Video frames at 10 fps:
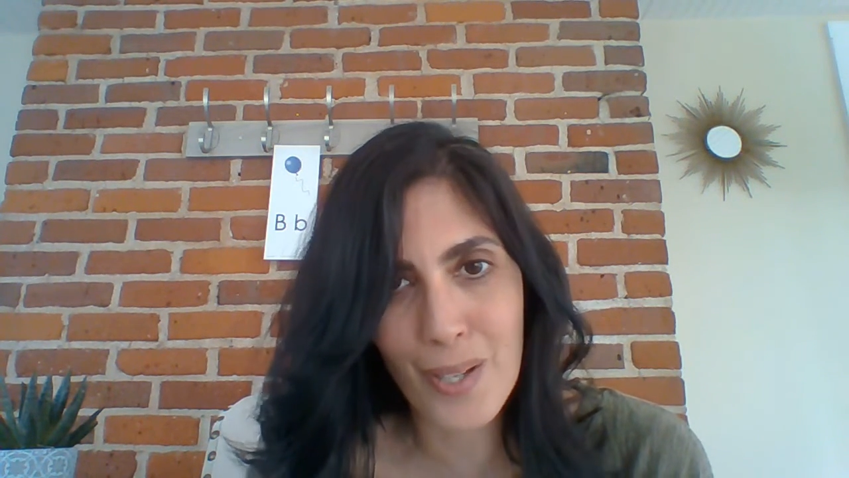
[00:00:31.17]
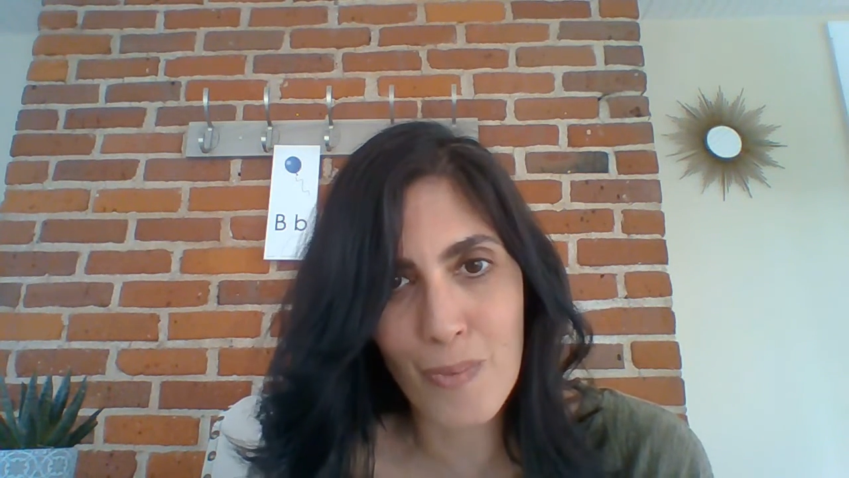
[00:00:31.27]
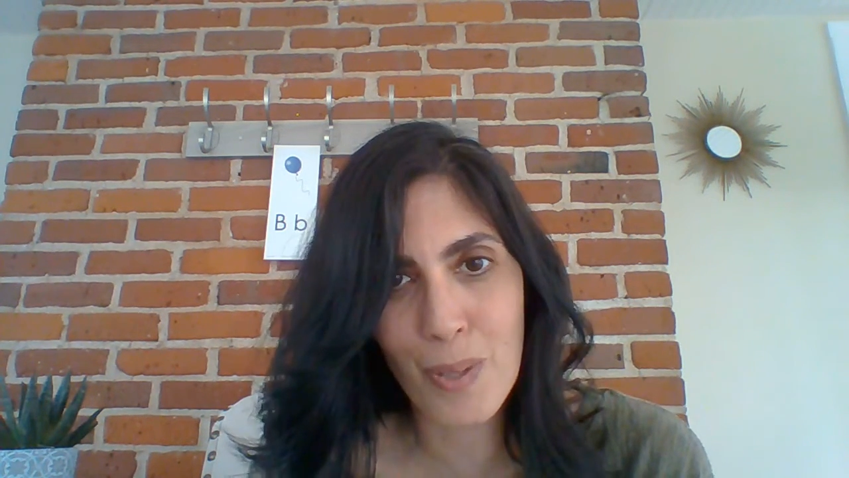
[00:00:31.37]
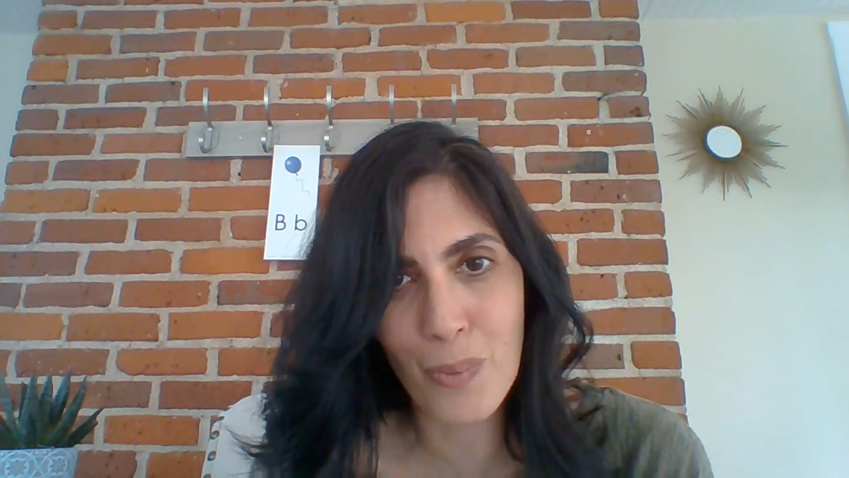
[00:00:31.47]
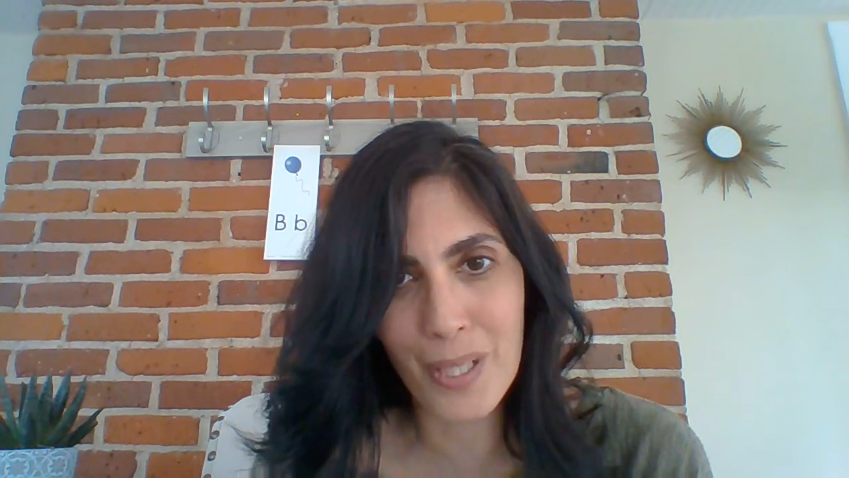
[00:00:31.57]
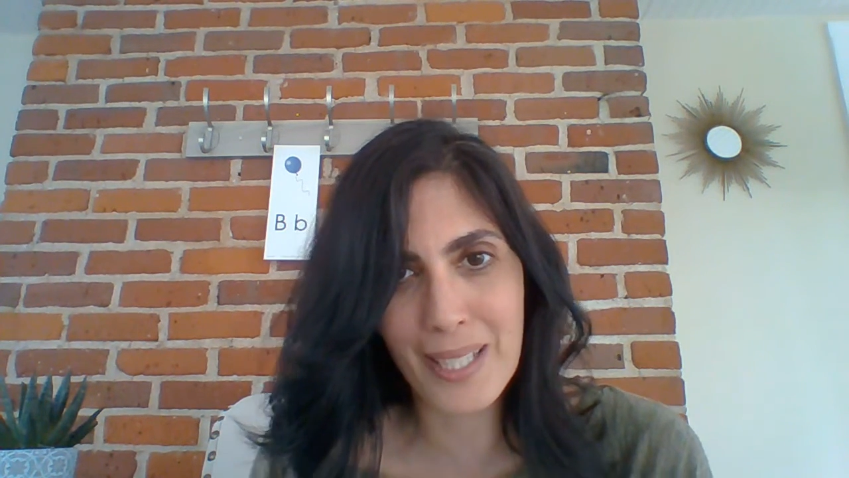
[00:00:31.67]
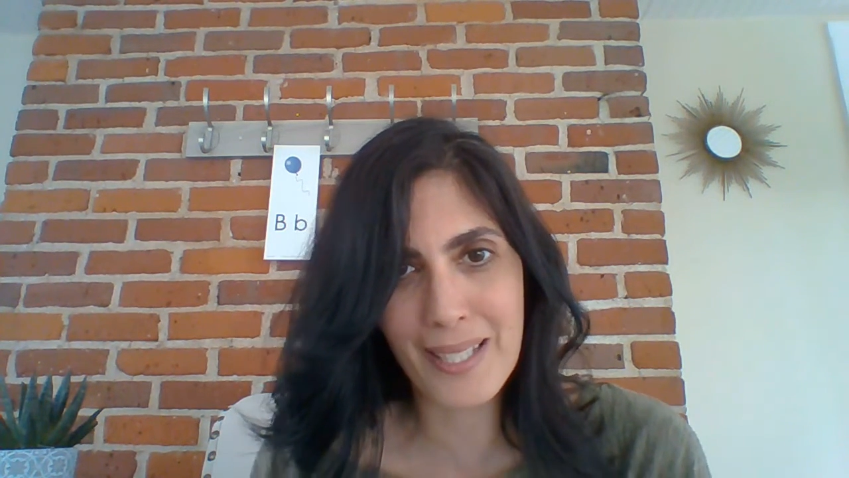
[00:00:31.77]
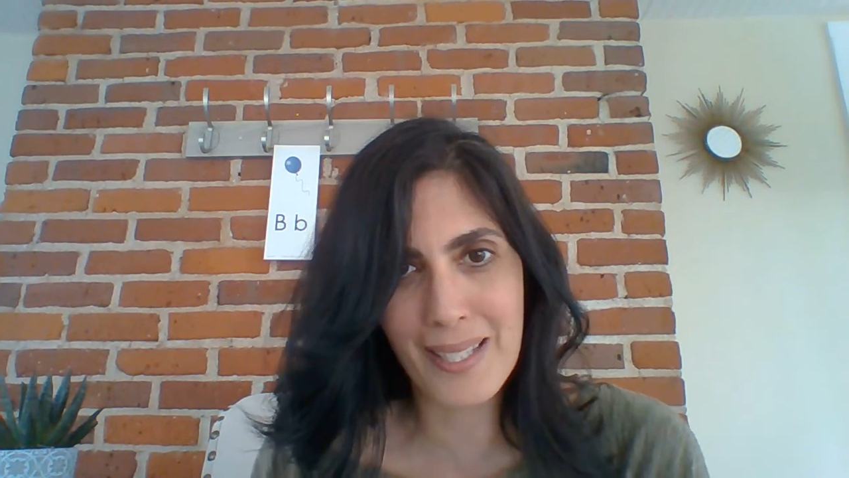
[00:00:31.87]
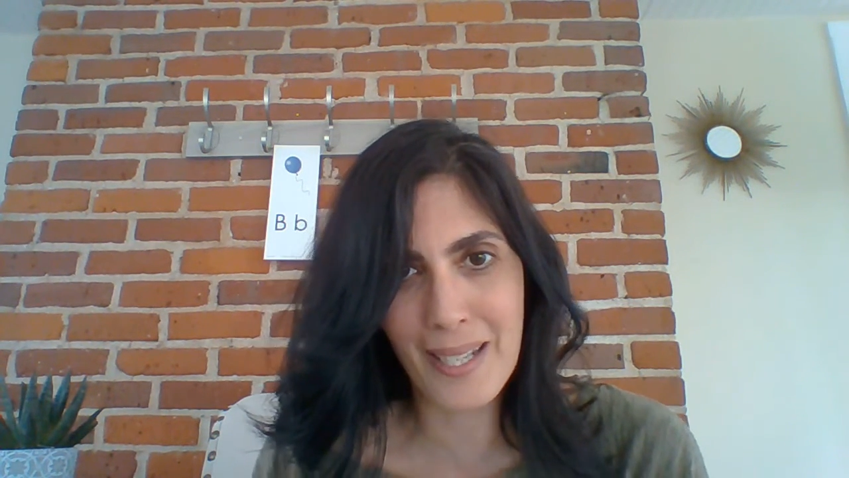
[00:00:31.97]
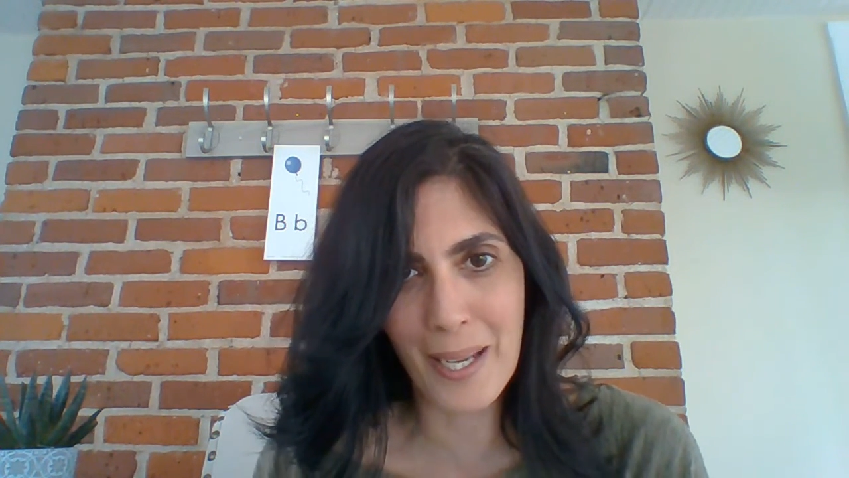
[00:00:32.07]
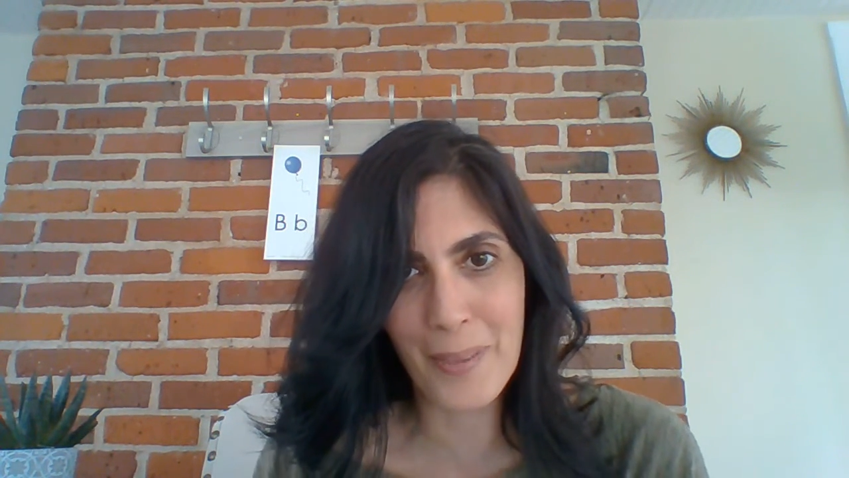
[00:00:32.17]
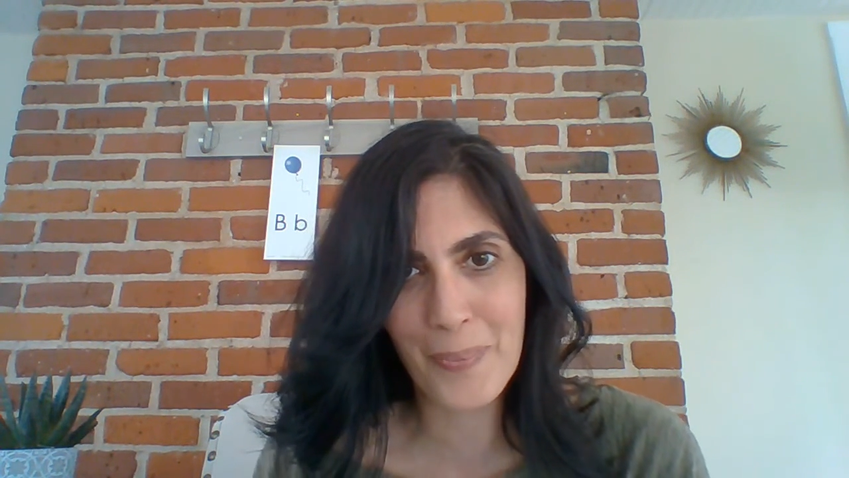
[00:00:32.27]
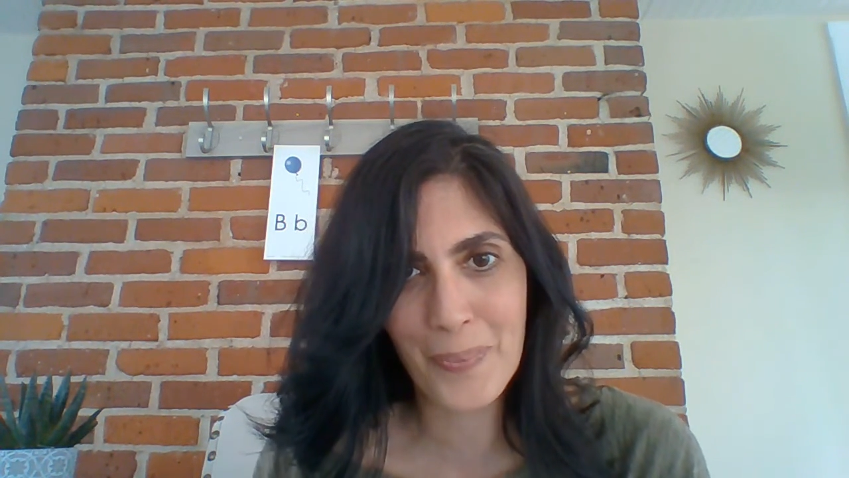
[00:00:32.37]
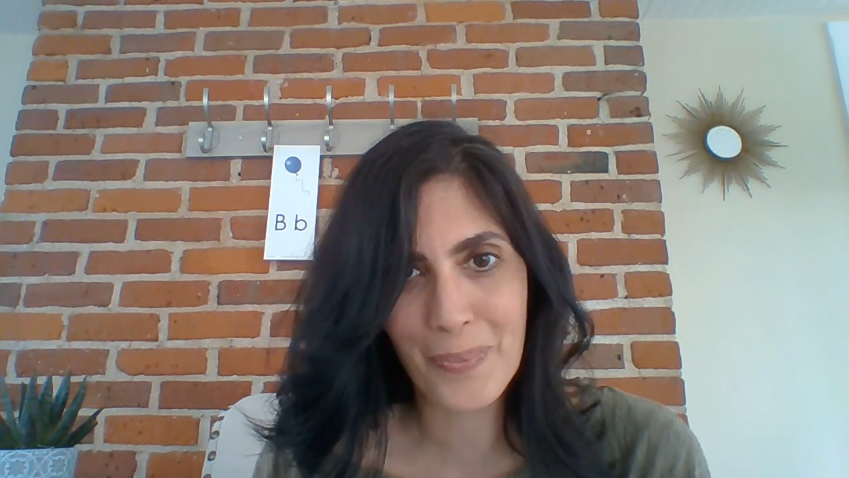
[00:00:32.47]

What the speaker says: you've been working today.